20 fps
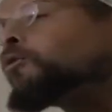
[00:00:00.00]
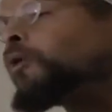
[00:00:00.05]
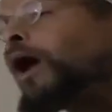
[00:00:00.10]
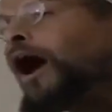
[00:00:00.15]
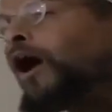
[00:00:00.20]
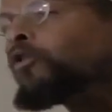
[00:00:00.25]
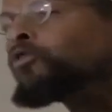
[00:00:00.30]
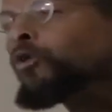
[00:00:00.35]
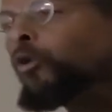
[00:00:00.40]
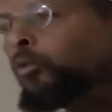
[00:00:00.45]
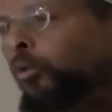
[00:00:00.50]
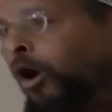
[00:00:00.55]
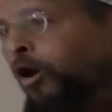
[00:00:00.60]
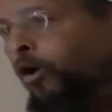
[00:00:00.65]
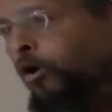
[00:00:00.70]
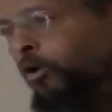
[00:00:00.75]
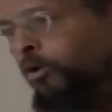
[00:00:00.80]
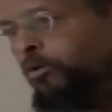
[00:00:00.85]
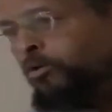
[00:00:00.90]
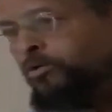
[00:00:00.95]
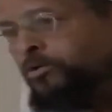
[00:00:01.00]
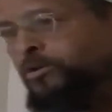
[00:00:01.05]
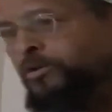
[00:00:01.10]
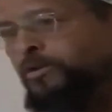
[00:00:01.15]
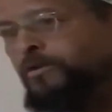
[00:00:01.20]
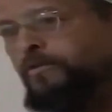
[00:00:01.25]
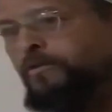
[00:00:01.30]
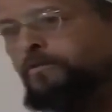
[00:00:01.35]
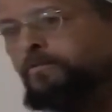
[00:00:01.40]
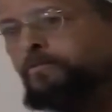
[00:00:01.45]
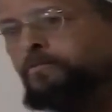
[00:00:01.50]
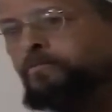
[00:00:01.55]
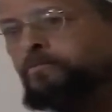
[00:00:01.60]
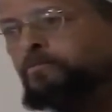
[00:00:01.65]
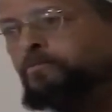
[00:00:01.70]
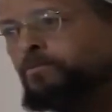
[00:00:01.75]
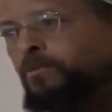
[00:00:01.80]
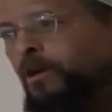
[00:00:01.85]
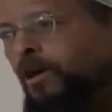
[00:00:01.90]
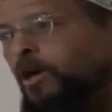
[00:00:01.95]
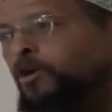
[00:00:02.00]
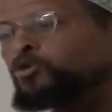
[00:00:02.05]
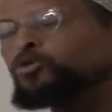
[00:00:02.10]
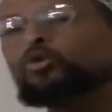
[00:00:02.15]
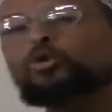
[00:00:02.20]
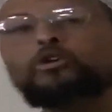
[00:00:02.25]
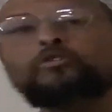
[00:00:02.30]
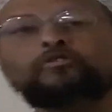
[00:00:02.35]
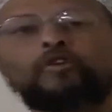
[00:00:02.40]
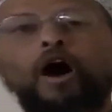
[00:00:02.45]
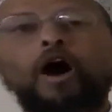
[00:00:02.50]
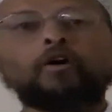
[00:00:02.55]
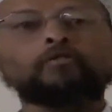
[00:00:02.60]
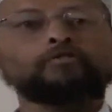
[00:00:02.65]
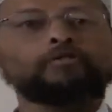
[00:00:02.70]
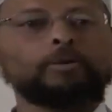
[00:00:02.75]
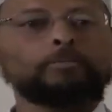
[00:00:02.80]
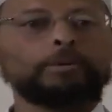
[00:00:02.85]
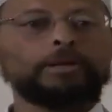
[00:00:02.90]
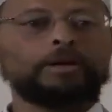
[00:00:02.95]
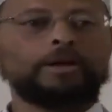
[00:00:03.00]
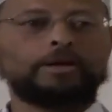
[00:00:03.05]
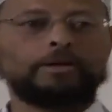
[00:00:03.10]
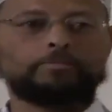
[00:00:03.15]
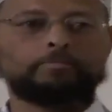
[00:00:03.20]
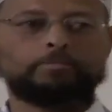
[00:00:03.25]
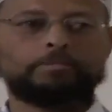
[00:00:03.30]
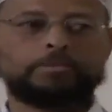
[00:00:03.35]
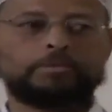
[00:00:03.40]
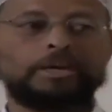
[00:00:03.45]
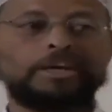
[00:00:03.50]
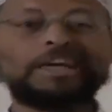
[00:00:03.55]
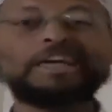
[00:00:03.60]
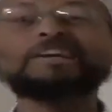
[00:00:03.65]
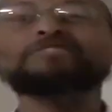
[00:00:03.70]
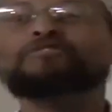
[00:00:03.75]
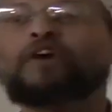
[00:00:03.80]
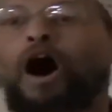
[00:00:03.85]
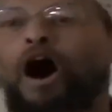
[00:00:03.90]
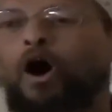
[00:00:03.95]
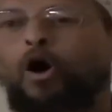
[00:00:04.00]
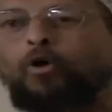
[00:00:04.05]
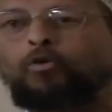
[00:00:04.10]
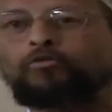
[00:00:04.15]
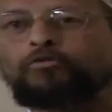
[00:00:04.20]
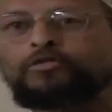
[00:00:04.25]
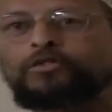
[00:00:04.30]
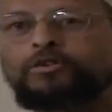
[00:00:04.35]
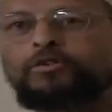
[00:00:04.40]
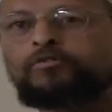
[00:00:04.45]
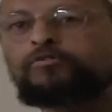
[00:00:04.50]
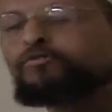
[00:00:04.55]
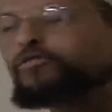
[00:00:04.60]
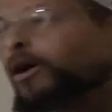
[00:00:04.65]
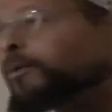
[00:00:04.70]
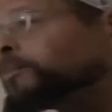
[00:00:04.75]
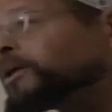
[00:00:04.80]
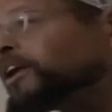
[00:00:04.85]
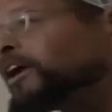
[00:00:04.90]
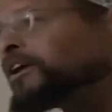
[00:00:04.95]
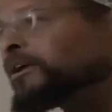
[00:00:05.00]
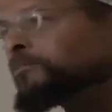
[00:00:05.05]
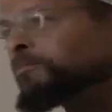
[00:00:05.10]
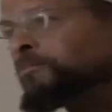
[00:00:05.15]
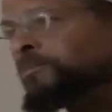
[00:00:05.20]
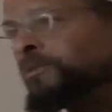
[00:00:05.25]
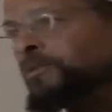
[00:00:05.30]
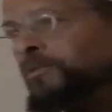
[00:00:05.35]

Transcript: around the world and you evolve from an ape evolved from an ape